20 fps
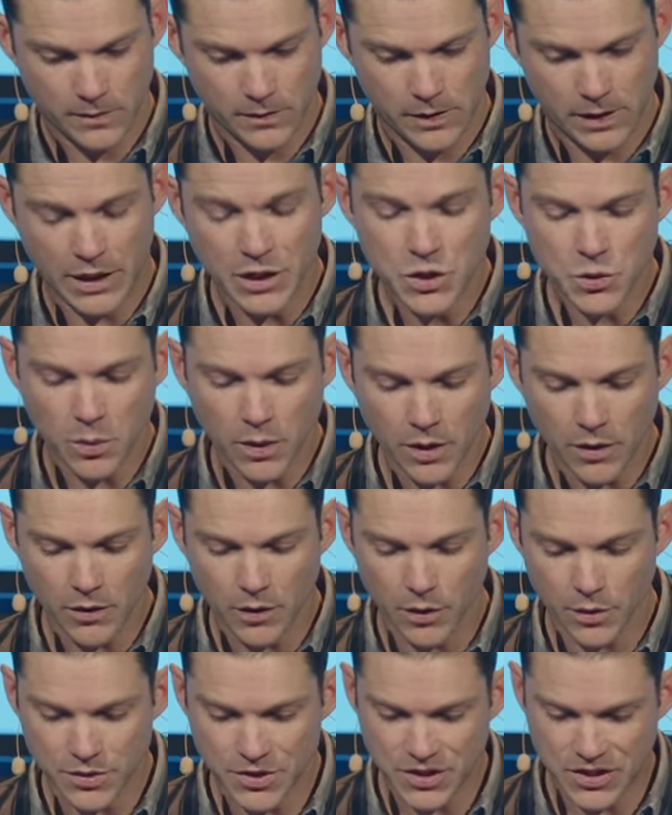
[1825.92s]
Each one of
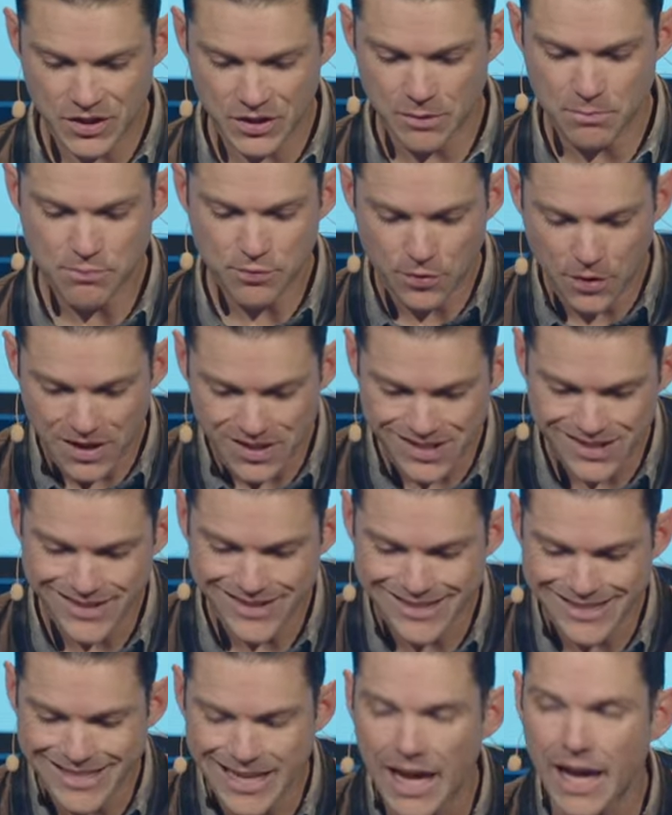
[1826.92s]
those is in the present
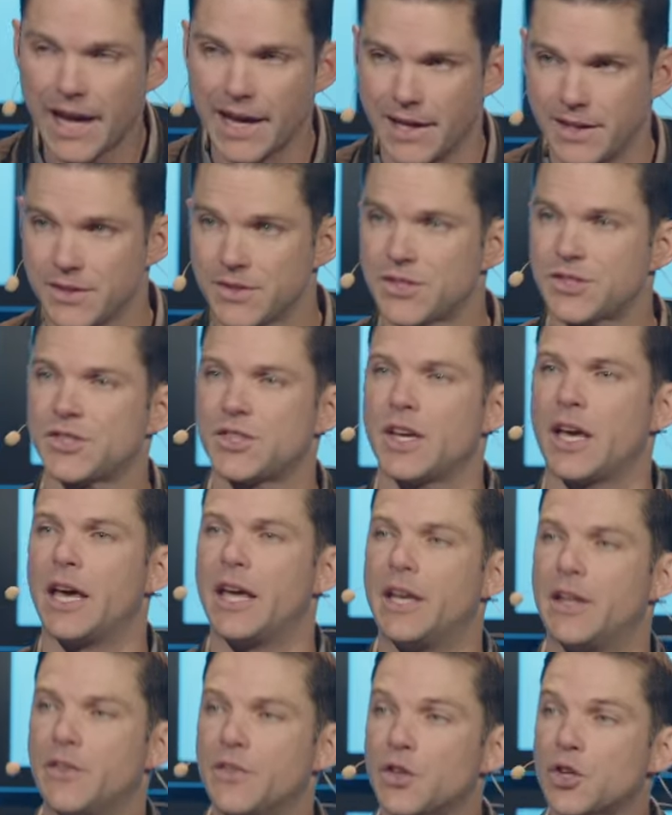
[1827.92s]
tense,
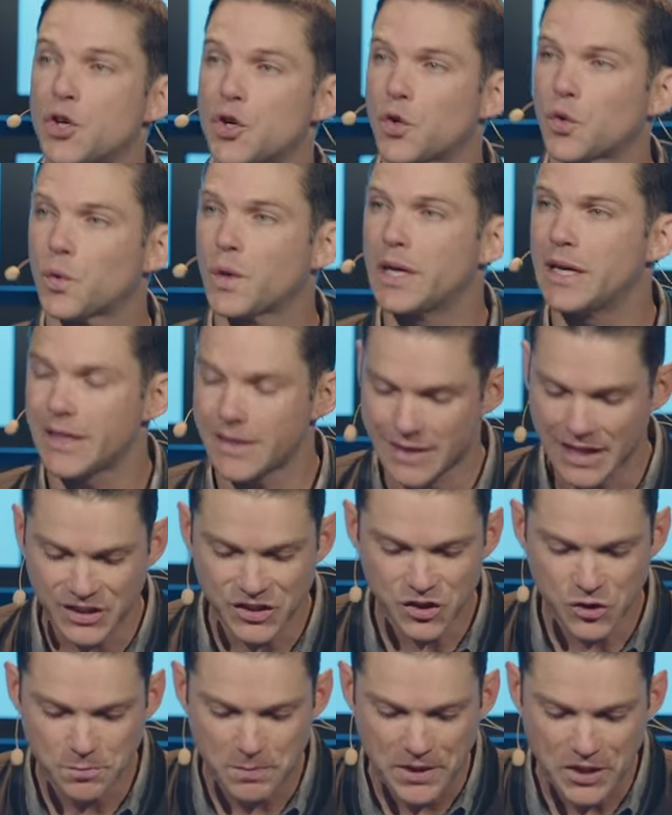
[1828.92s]
and in the Greek, that
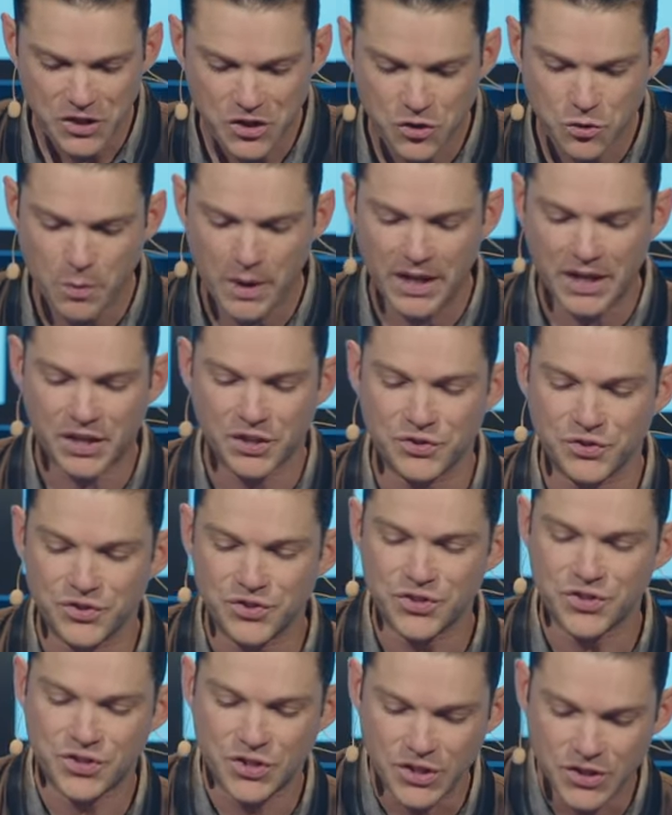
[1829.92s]
speaks to a
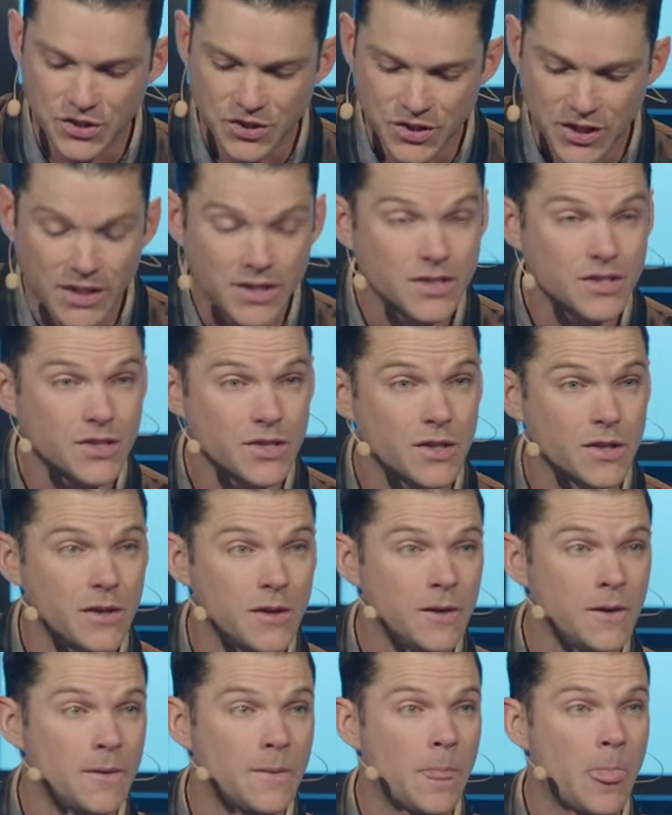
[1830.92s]
consistent,
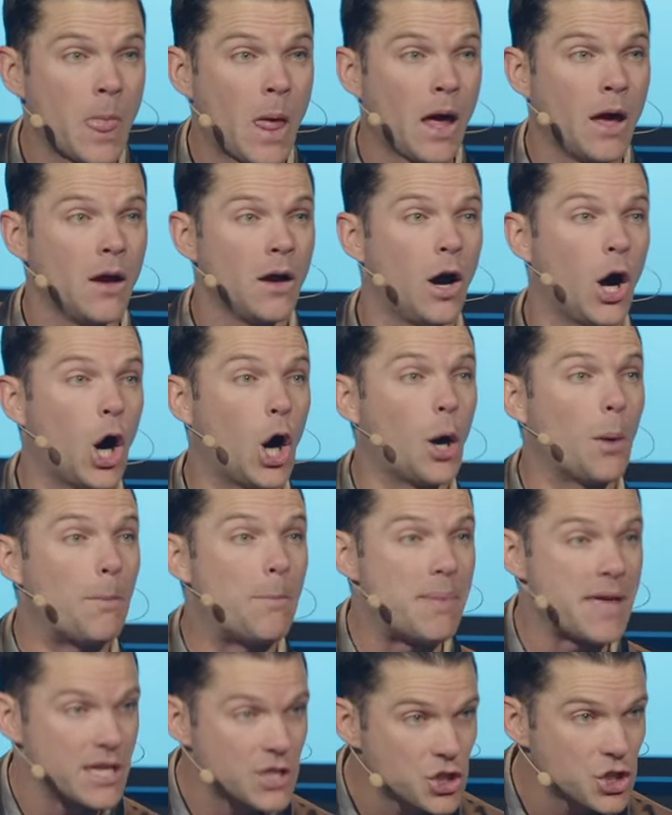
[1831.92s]

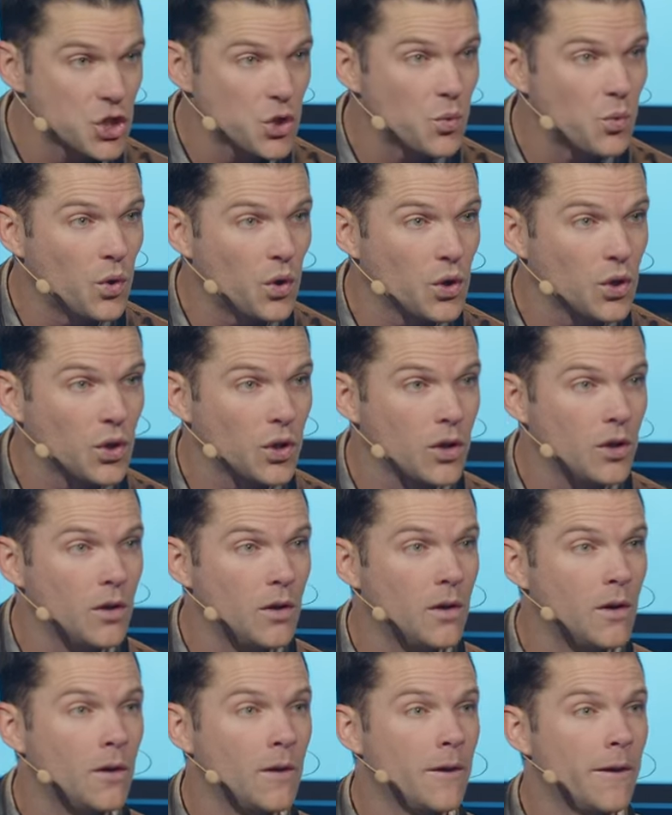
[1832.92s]
habitual,
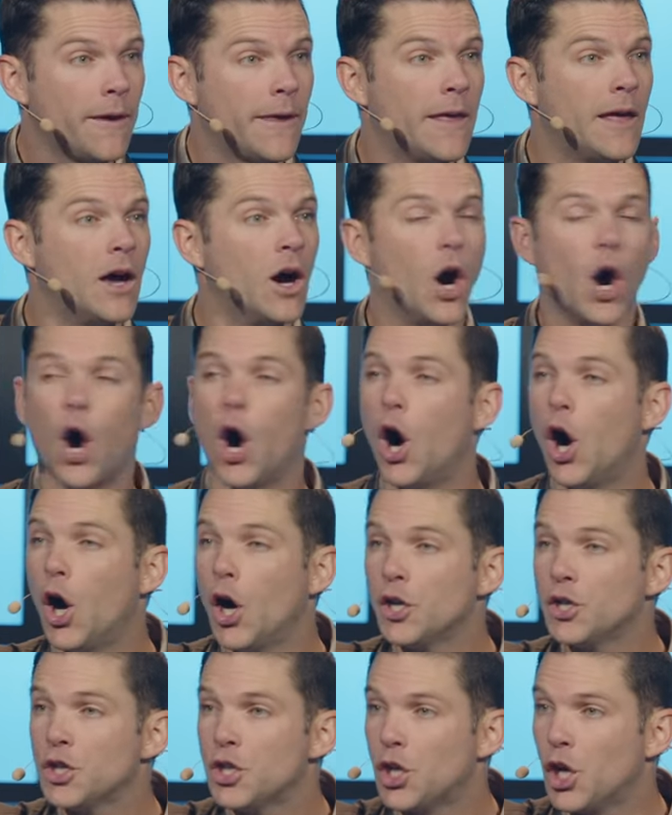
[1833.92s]

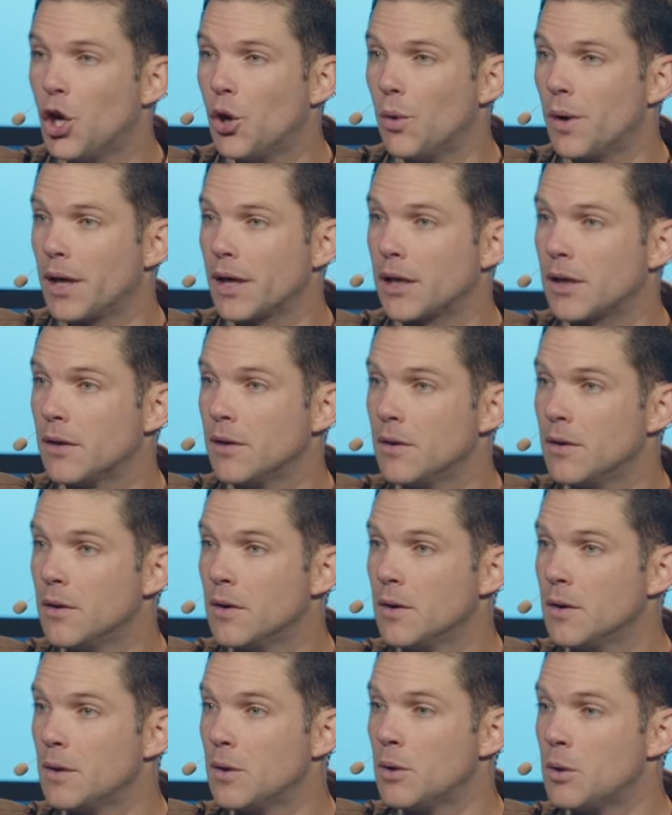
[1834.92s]
ongoing
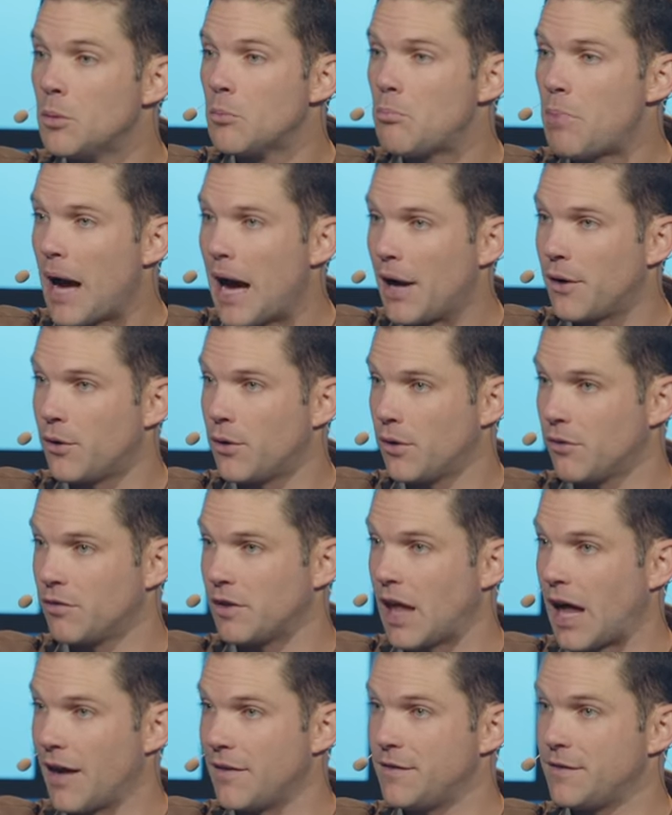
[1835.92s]
pattern of
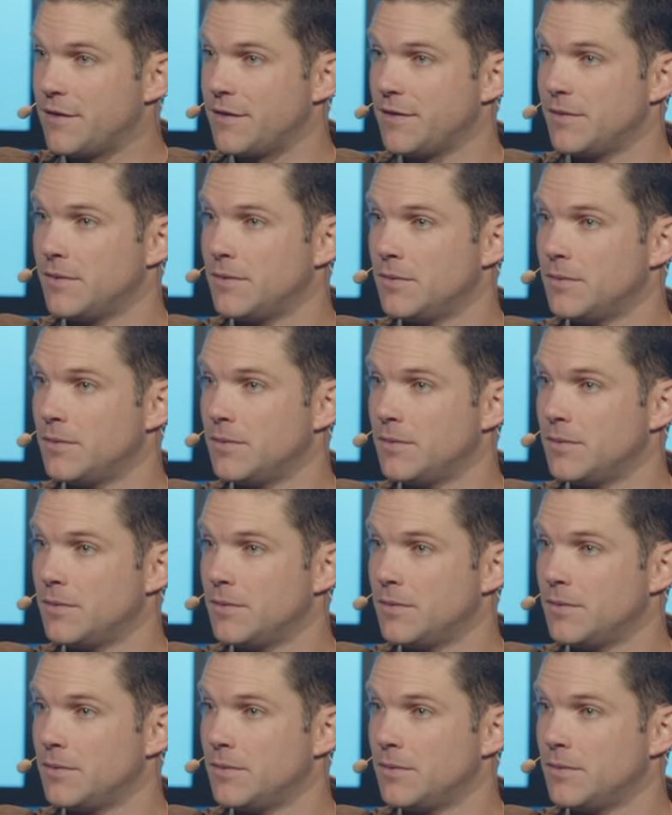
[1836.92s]
life.